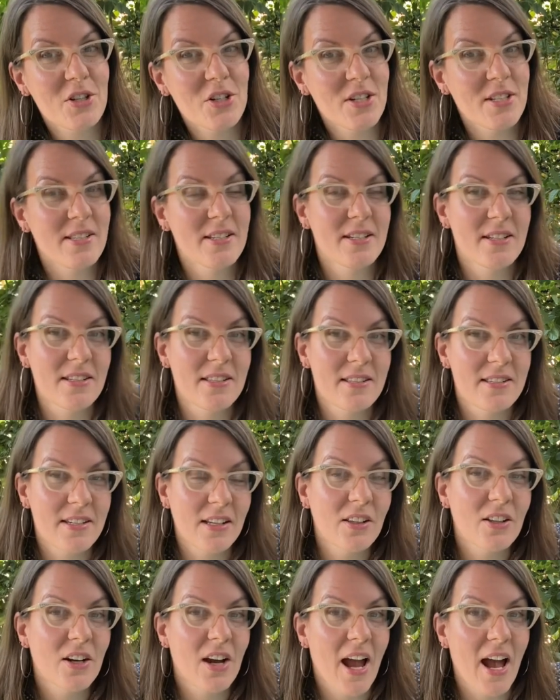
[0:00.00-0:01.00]
She's a
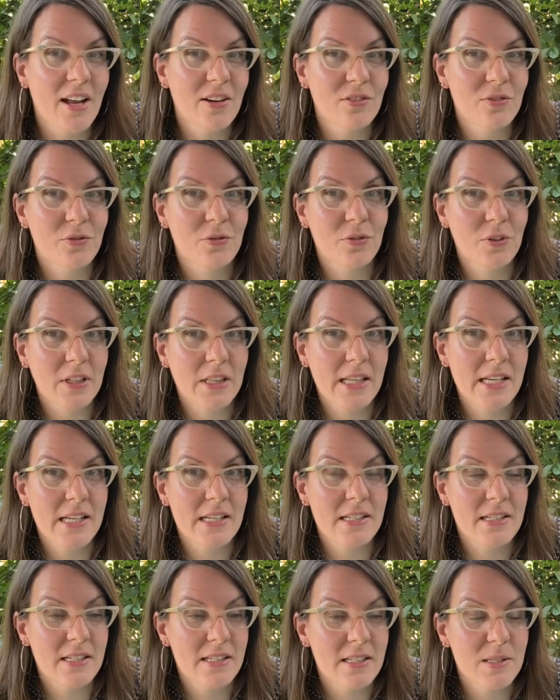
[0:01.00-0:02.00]
distiller at
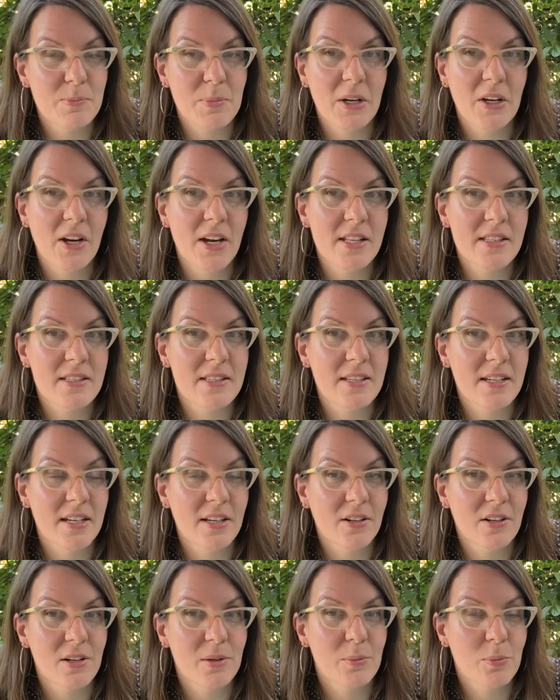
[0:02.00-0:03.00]
Freeland Spirits
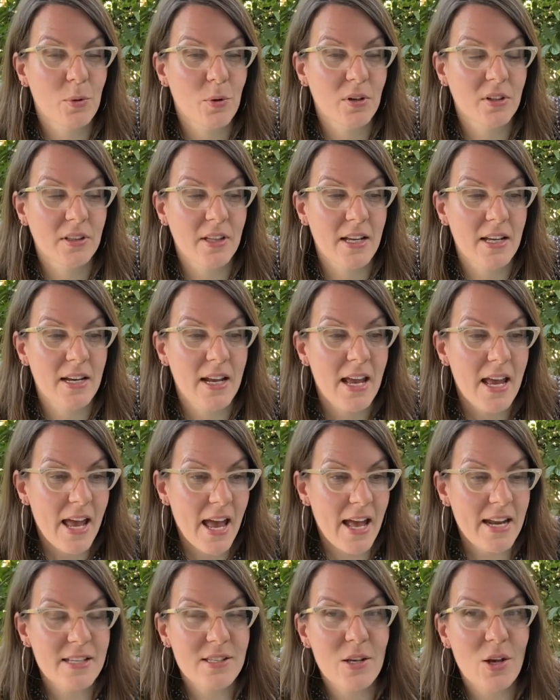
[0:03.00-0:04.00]
here in Portland
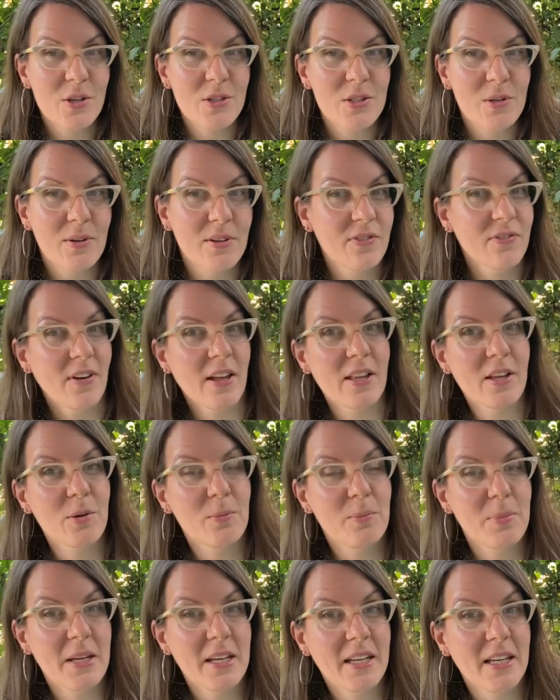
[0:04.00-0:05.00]
and is also a fellow
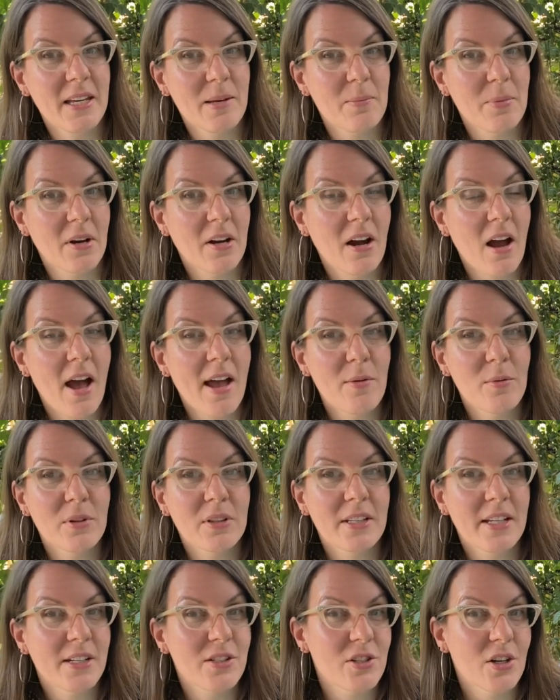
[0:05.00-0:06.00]
beekeeper. I
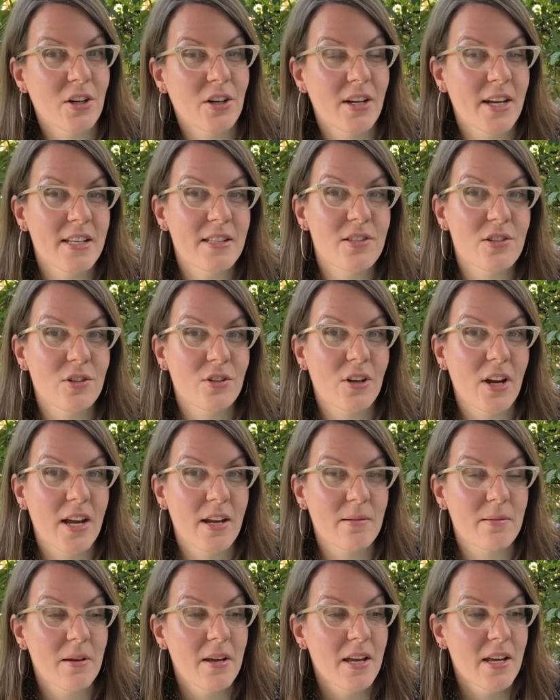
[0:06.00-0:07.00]
will link to her
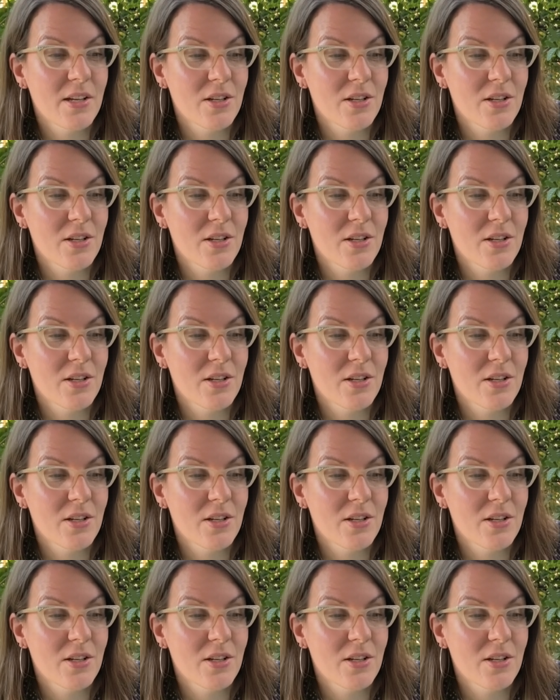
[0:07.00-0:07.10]
Instagram.